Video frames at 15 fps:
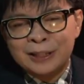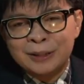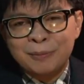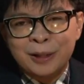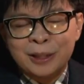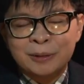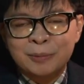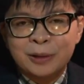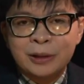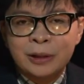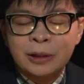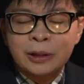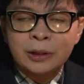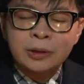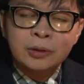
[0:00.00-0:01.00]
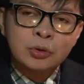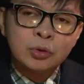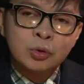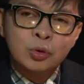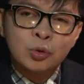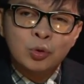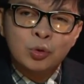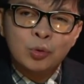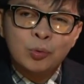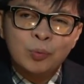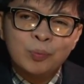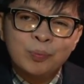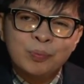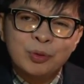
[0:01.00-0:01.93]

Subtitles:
aspects pertaining to